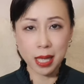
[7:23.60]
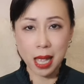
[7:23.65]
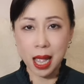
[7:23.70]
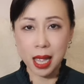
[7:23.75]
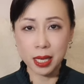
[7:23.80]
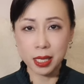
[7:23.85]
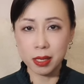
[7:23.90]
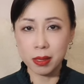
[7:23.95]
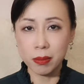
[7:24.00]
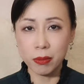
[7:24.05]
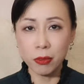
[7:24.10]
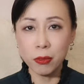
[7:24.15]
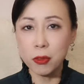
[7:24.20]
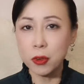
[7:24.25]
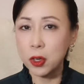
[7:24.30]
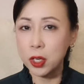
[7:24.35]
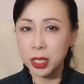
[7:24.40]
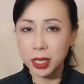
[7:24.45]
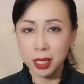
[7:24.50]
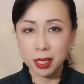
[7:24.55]
item
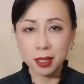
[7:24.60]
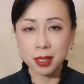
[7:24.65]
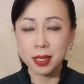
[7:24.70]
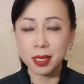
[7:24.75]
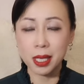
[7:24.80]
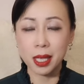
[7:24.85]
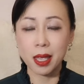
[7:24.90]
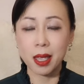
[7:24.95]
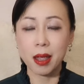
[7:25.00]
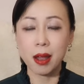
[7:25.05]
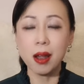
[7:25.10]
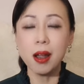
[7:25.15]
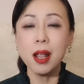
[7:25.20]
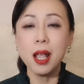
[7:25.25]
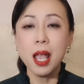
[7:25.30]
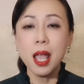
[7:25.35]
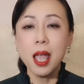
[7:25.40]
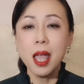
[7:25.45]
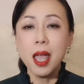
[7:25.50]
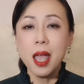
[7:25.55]
for this year.
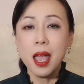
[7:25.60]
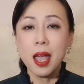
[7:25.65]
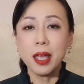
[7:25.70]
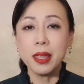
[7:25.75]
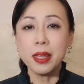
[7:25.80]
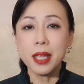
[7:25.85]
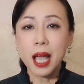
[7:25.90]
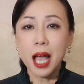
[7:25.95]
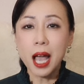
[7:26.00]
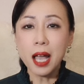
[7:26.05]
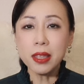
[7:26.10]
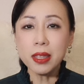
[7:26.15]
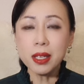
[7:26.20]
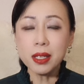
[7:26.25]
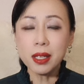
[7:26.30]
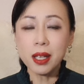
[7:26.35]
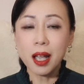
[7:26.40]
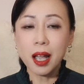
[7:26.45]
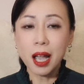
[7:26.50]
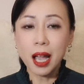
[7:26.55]
And the
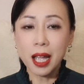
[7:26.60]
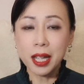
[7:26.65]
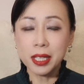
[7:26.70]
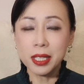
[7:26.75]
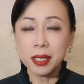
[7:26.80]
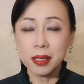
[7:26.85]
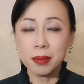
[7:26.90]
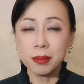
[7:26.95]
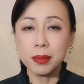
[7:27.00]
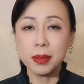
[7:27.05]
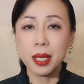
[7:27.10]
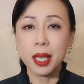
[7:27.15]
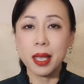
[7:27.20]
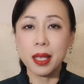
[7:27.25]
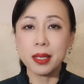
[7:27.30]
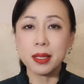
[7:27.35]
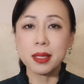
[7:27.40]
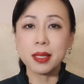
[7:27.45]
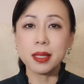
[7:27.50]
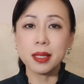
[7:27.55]
other item
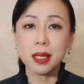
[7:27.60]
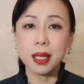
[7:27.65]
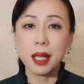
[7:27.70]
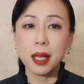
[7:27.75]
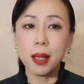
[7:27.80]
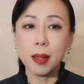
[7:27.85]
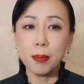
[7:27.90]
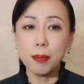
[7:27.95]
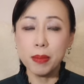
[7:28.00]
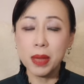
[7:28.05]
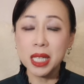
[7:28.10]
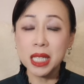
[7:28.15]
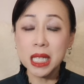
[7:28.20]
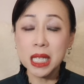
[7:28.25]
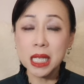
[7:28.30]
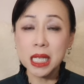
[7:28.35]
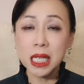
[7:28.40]
is the mini